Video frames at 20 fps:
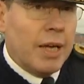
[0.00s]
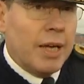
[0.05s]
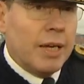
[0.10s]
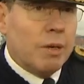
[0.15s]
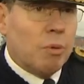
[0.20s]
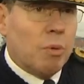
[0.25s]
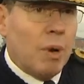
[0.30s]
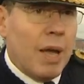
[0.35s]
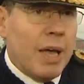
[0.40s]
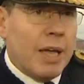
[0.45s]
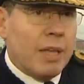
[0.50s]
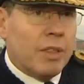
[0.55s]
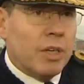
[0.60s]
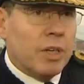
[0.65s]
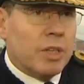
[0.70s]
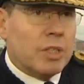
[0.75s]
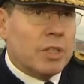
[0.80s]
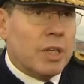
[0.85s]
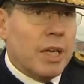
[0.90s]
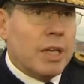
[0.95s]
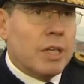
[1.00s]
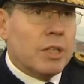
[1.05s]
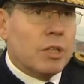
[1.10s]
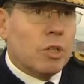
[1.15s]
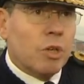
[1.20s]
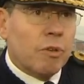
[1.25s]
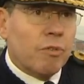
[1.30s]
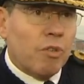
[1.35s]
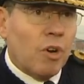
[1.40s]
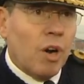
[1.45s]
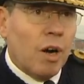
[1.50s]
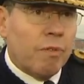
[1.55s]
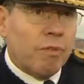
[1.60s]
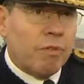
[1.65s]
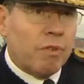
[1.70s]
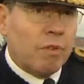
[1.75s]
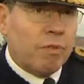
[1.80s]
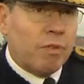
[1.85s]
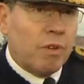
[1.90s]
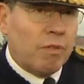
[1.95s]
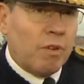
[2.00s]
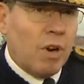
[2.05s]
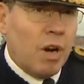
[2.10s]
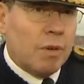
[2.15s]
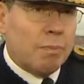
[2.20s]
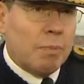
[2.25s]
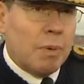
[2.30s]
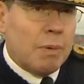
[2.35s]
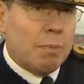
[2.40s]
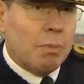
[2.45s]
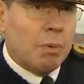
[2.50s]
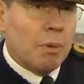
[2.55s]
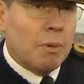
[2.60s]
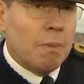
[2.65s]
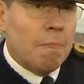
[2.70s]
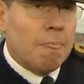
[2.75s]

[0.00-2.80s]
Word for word: in a way that is good for our, for, for our people.